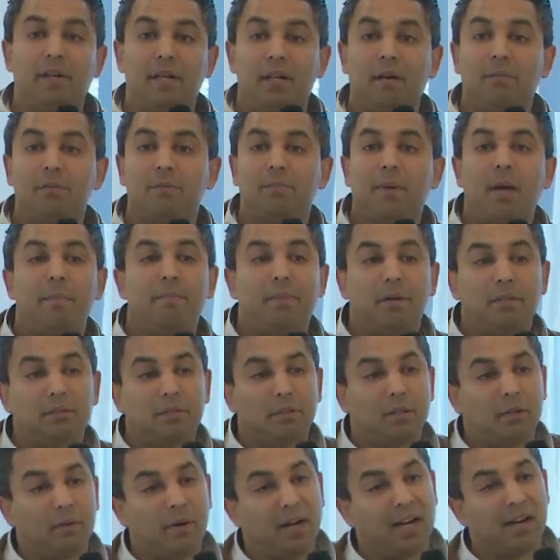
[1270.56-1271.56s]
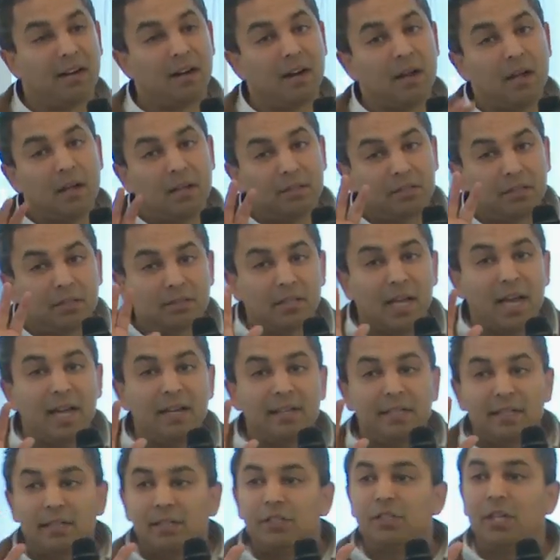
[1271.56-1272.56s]
in terms of my personal career.
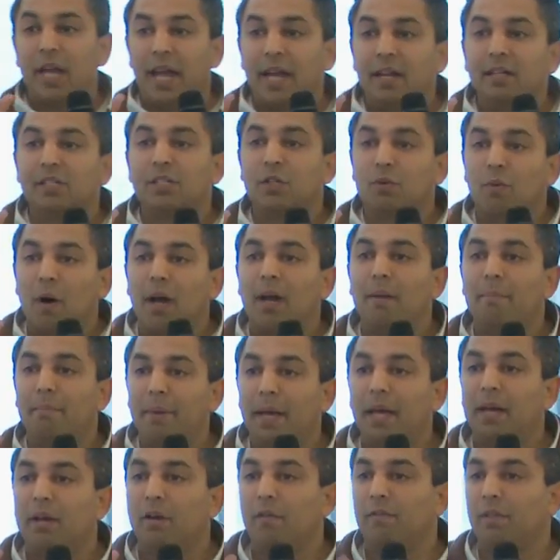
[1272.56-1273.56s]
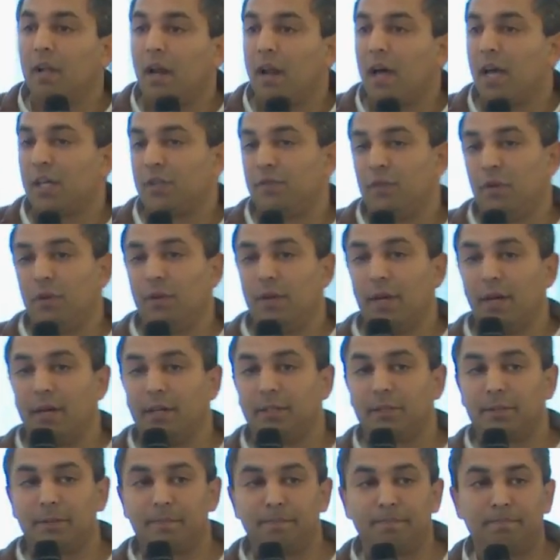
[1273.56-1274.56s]
Society has changed quite a bit over the last few
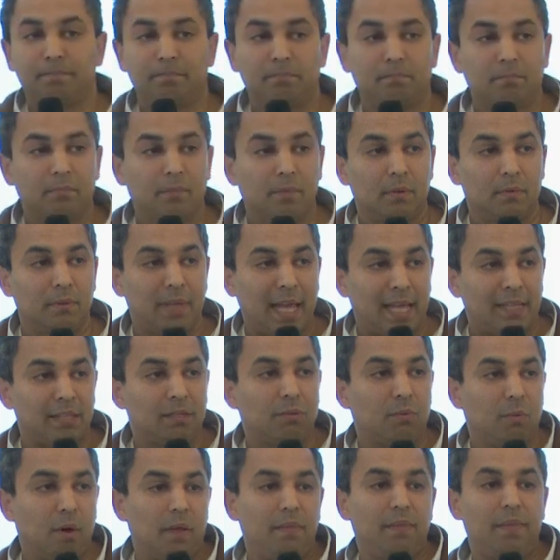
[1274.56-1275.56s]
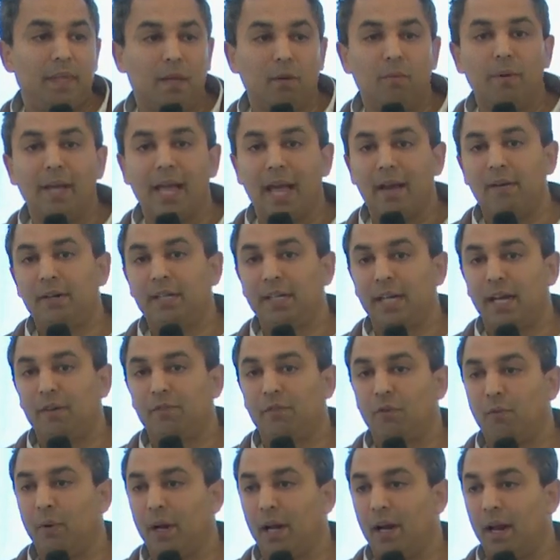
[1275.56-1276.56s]
years. That's the one thing we have to
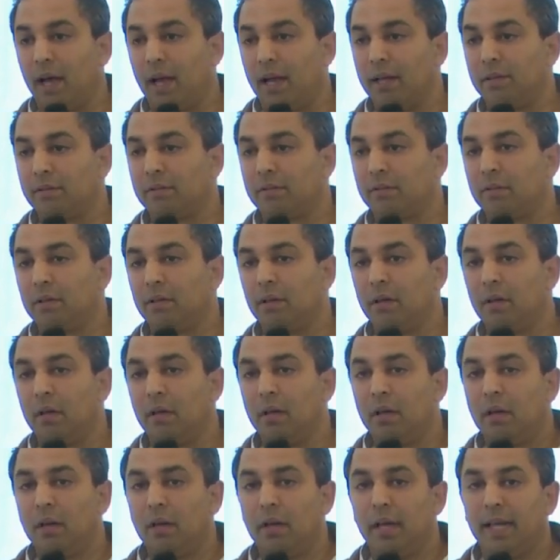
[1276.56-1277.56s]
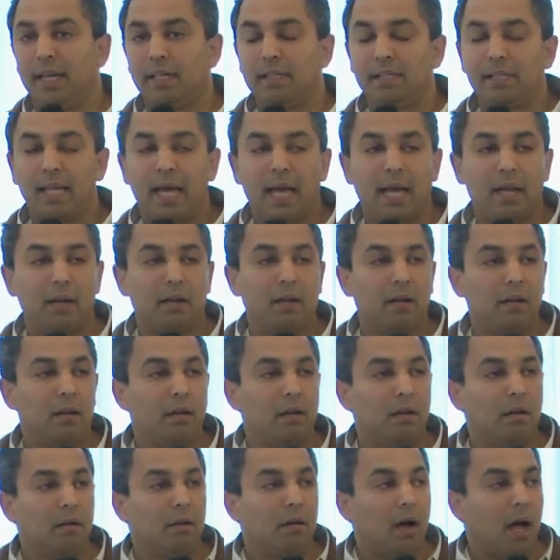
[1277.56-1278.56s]
realize, is that
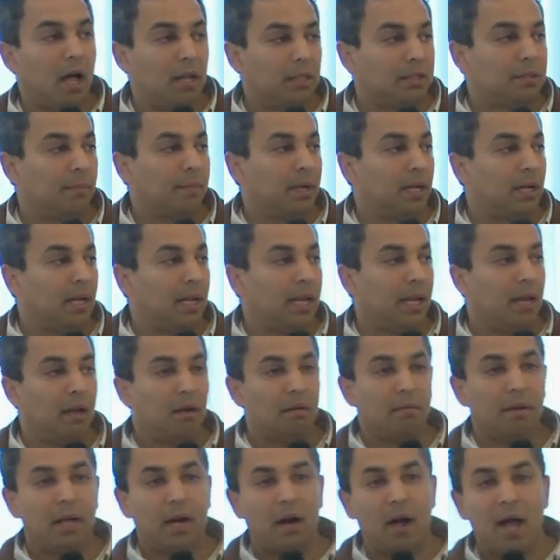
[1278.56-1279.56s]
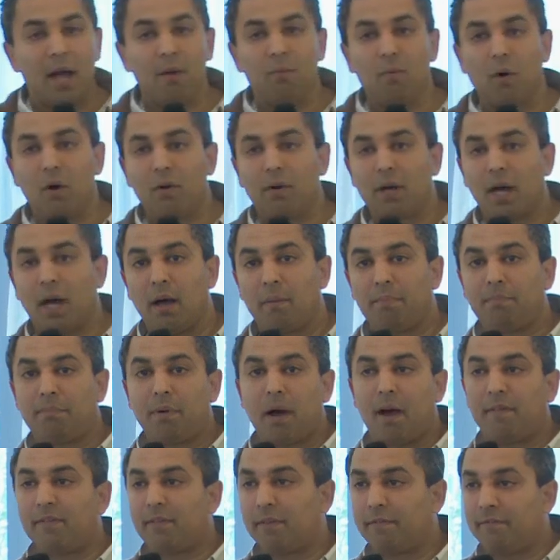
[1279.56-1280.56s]
ultimately, you know, I woke up
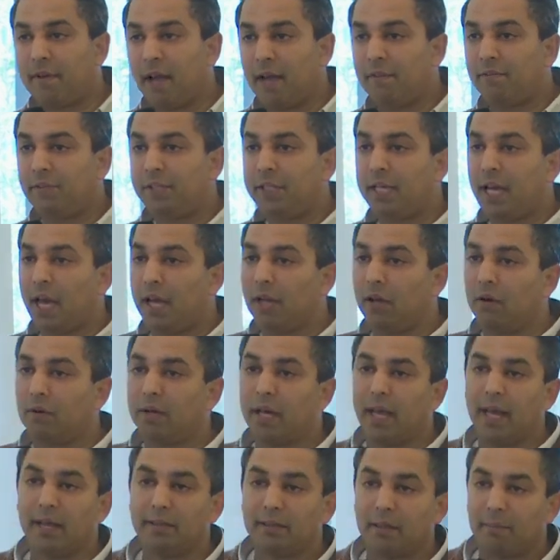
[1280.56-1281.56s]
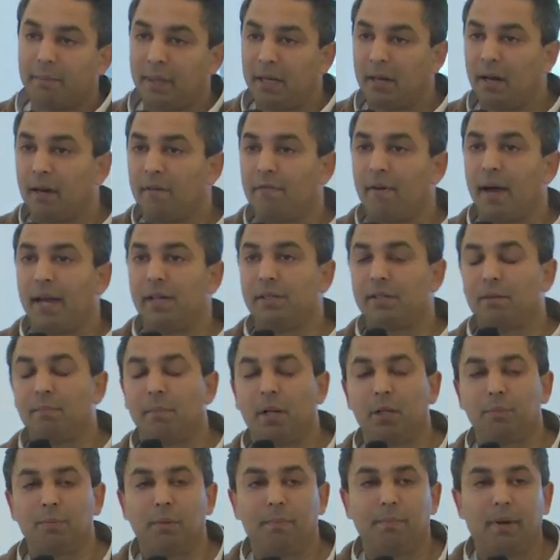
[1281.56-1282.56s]
after 5 CIO gigs. I've been advised to
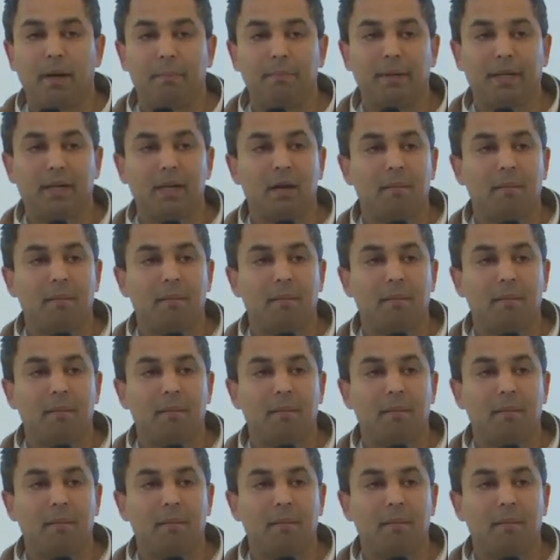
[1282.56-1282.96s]
multiple public